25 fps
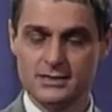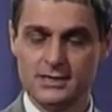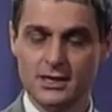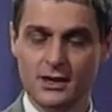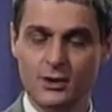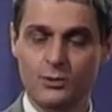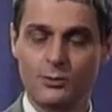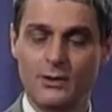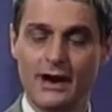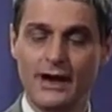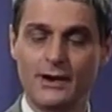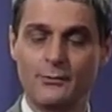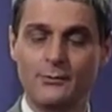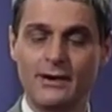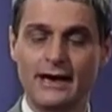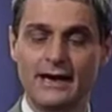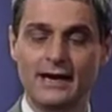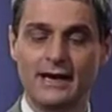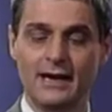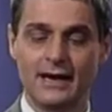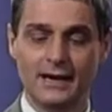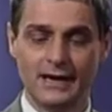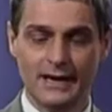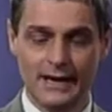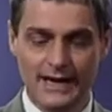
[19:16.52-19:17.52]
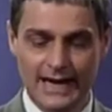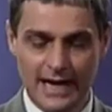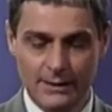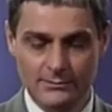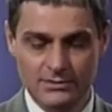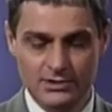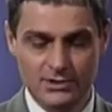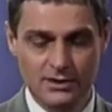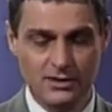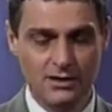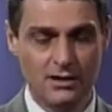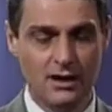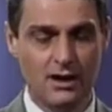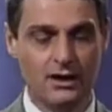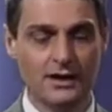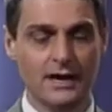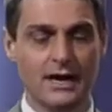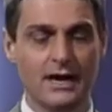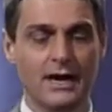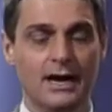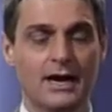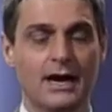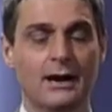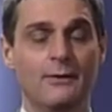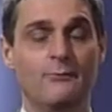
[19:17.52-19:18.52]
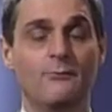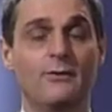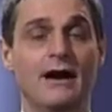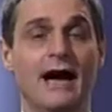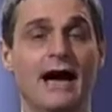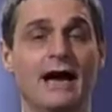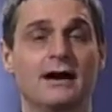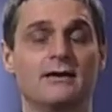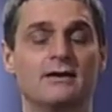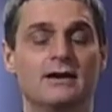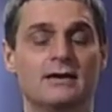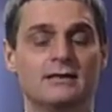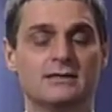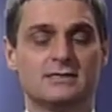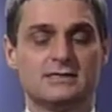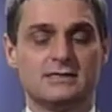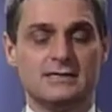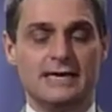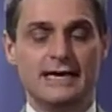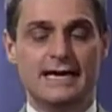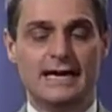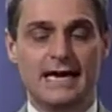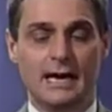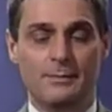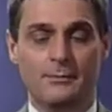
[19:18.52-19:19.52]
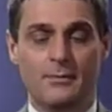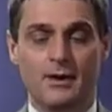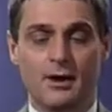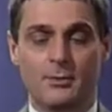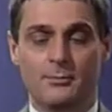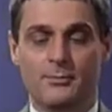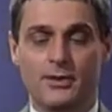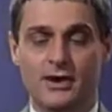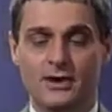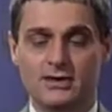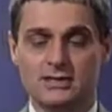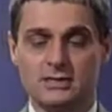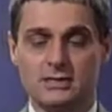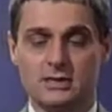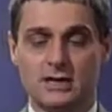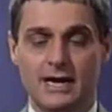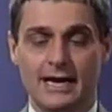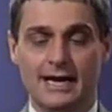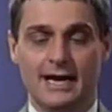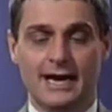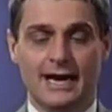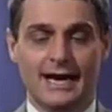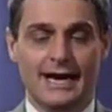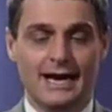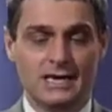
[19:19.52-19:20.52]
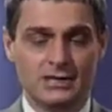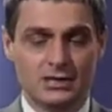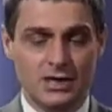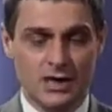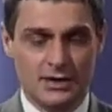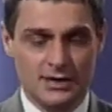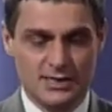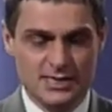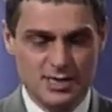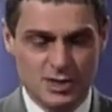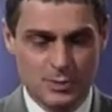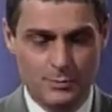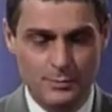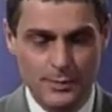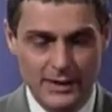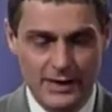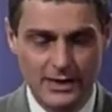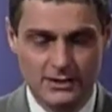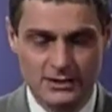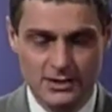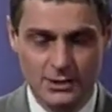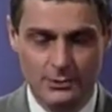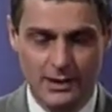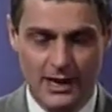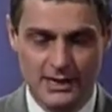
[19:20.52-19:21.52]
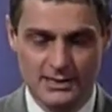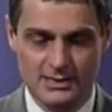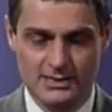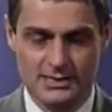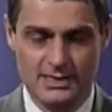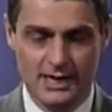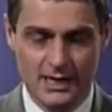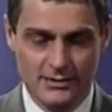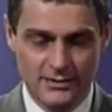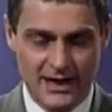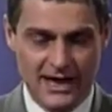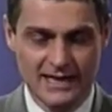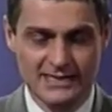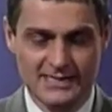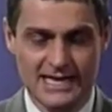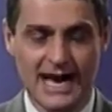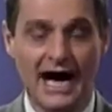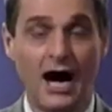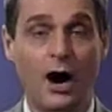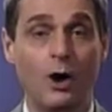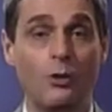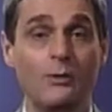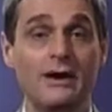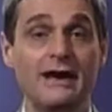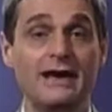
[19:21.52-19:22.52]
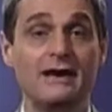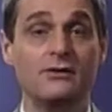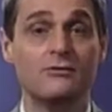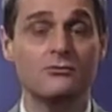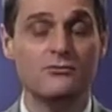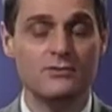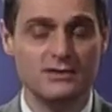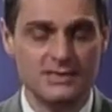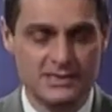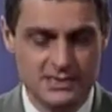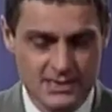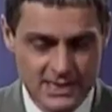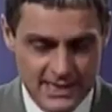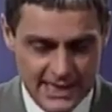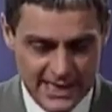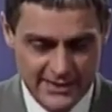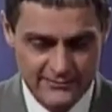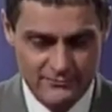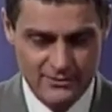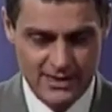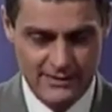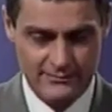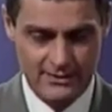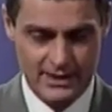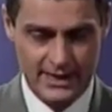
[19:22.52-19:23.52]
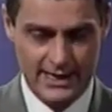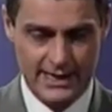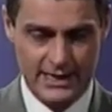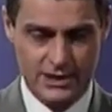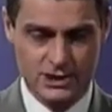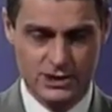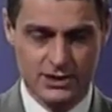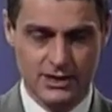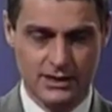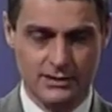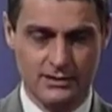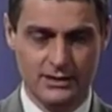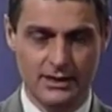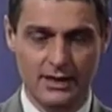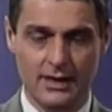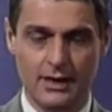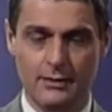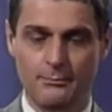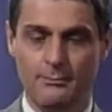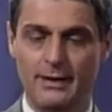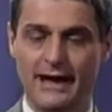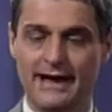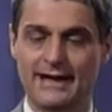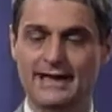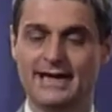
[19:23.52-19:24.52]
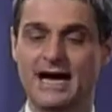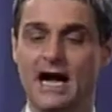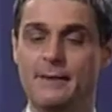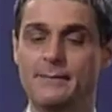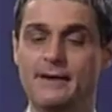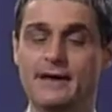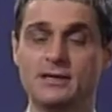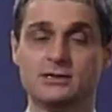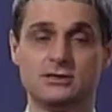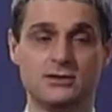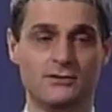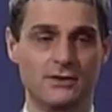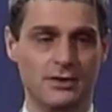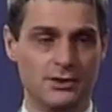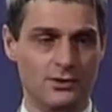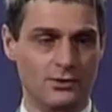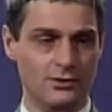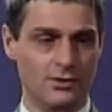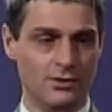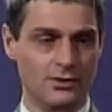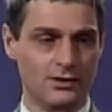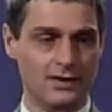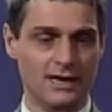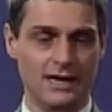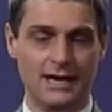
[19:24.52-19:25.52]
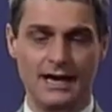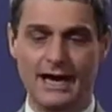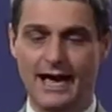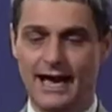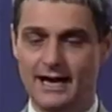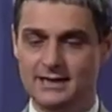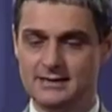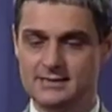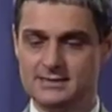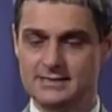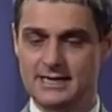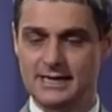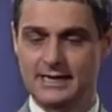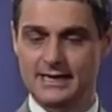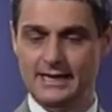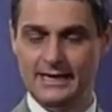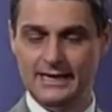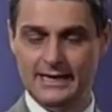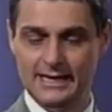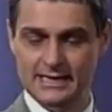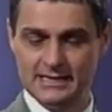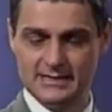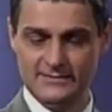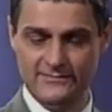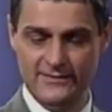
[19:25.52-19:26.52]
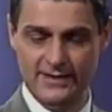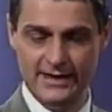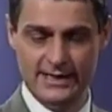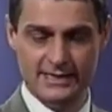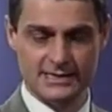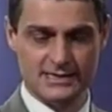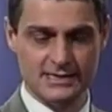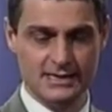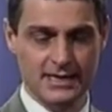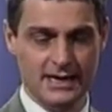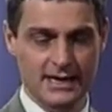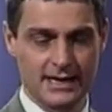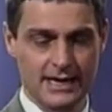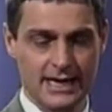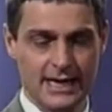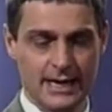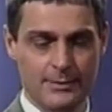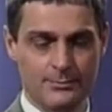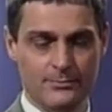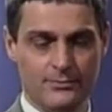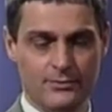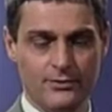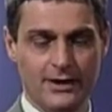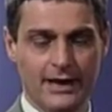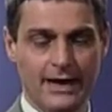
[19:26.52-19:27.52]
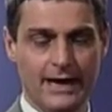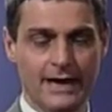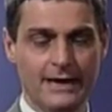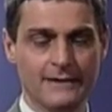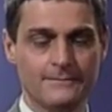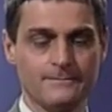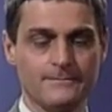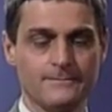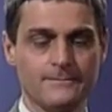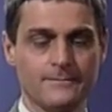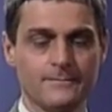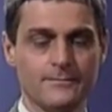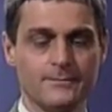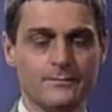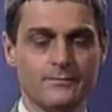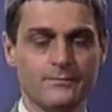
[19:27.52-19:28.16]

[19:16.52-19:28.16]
So when we come to God and seek him personally, he's going to speak to us. That's how we receive revelation, by coming to the Lord and seeking his face in prayer.